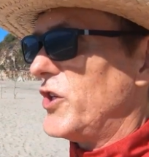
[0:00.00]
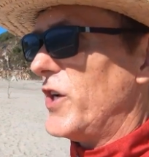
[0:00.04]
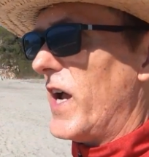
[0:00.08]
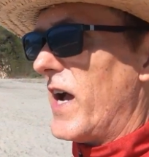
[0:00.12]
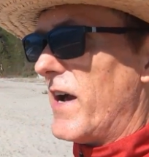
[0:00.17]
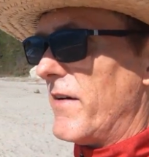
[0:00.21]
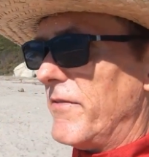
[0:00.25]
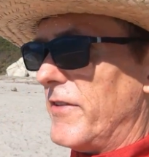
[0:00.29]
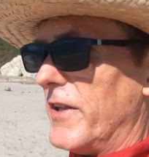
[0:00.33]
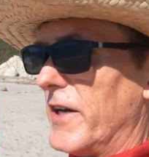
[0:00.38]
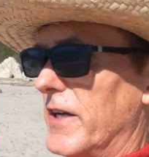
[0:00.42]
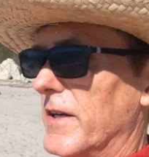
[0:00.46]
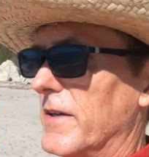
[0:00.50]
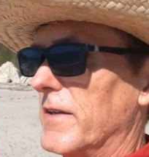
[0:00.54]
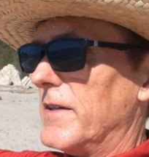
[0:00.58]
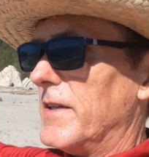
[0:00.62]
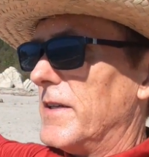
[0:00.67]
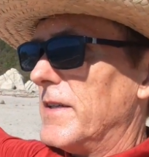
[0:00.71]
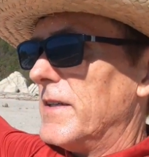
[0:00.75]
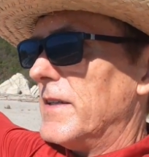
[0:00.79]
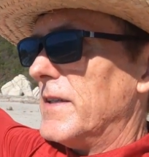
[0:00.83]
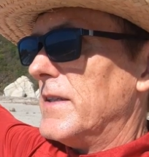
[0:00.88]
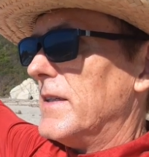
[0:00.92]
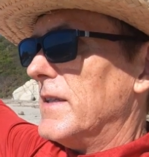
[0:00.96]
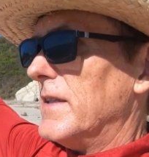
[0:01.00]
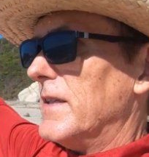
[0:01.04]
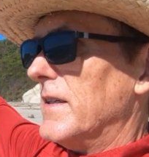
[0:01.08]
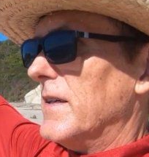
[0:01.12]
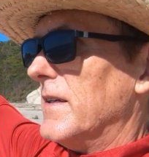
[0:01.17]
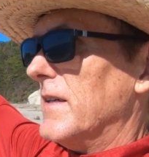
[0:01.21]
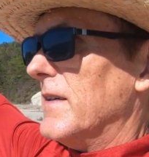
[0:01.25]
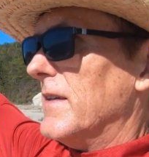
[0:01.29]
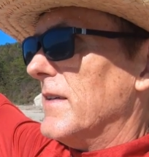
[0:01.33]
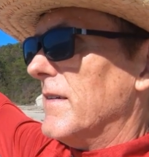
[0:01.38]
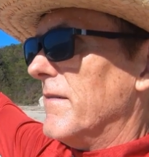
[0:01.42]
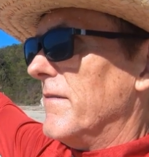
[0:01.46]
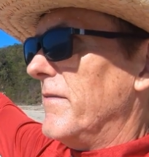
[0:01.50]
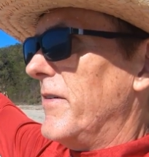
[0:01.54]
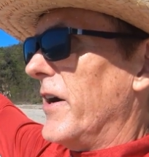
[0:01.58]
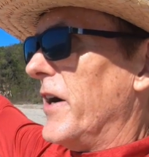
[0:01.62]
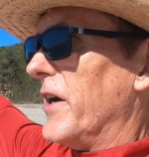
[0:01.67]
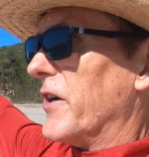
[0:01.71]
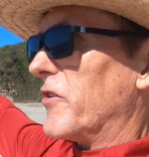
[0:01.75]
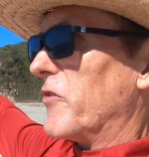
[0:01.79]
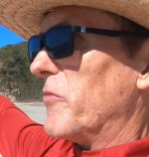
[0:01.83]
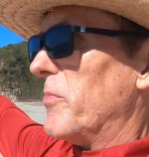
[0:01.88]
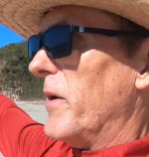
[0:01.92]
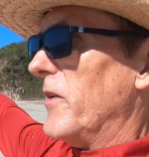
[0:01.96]
you have the
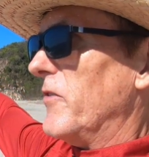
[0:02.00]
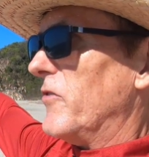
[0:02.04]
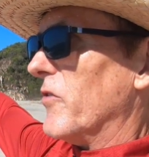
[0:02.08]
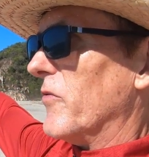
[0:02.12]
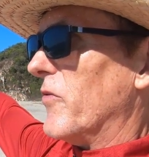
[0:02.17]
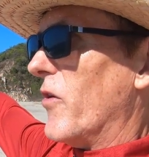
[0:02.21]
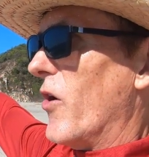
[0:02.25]
very expensive